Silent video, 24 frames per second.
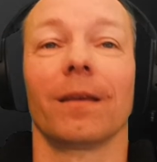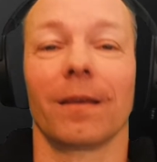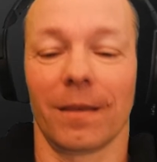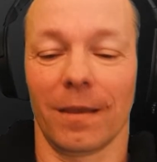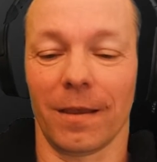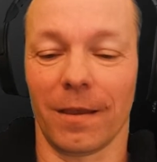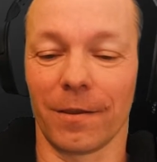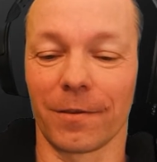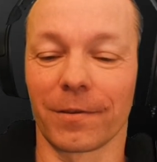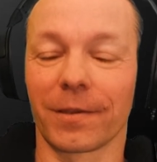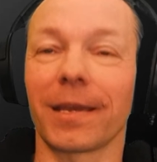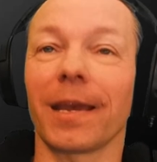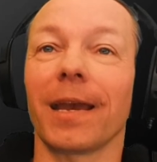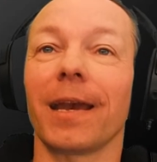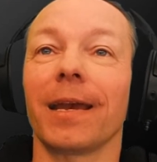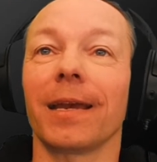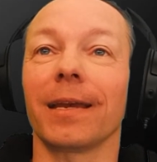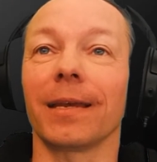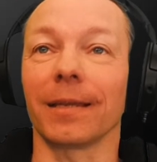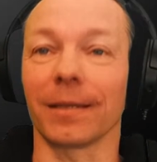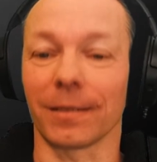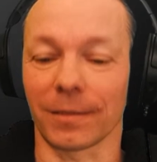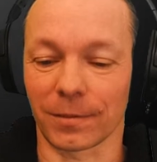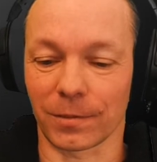
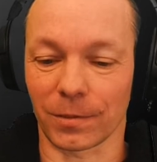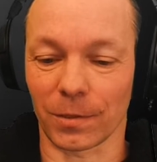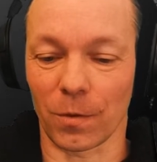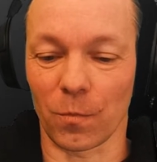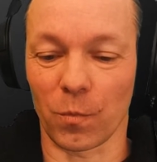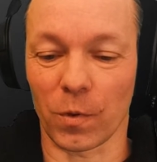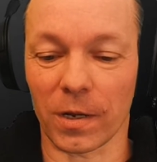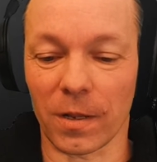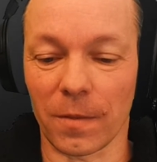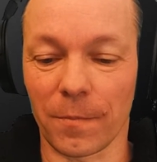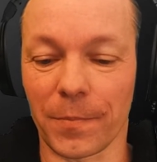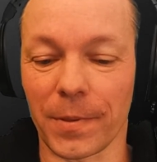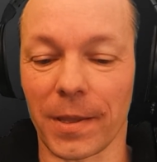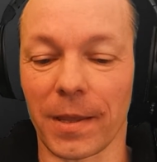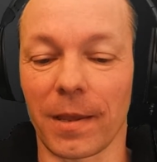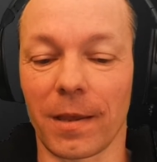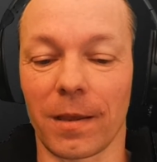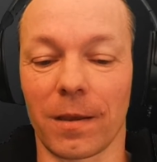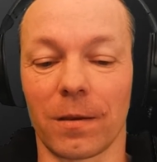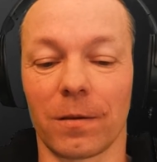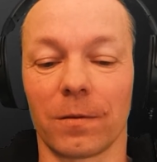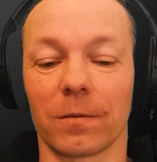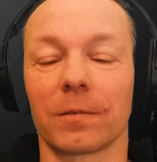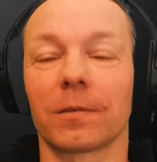Okay, so what
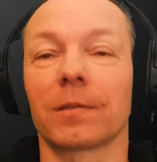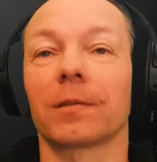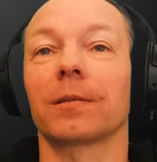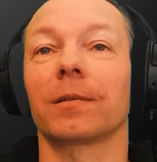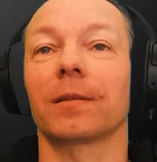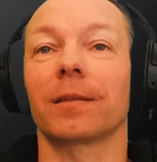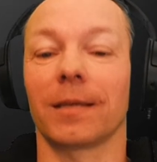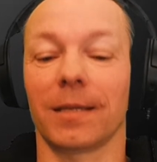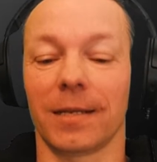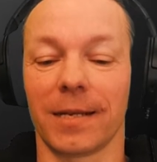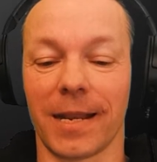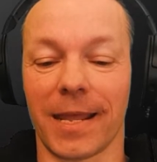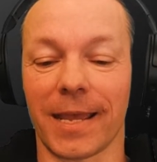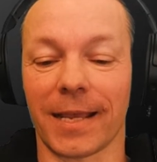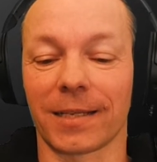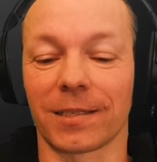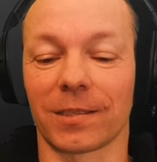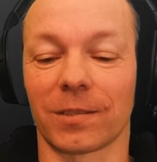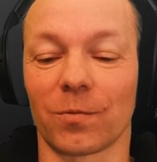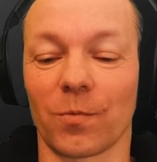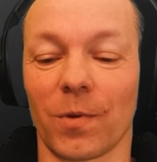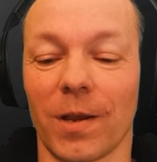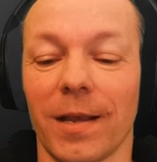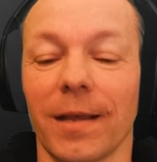about the
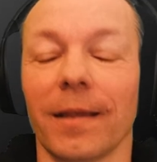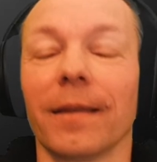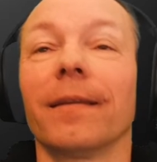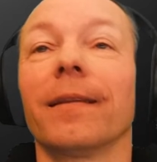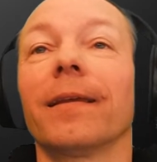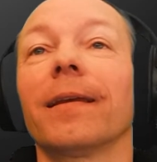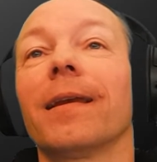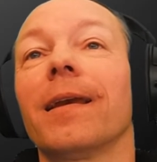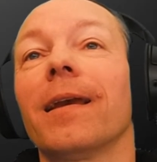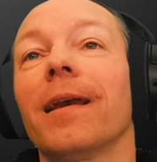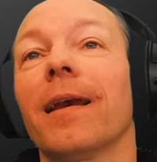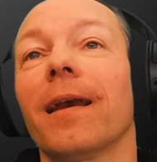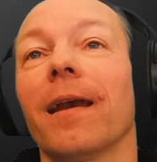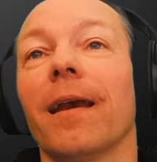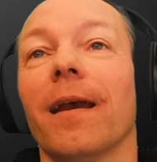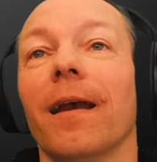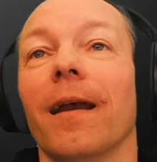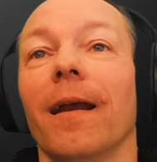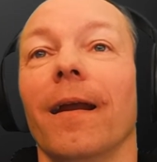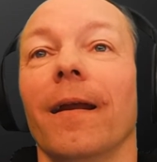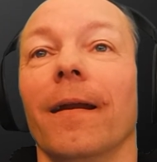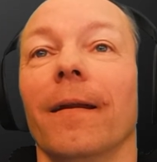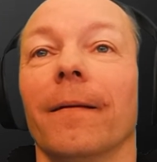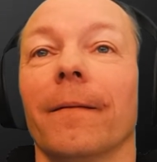next one
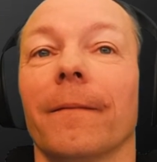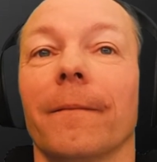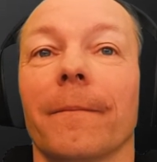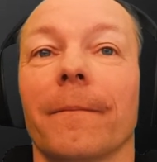here?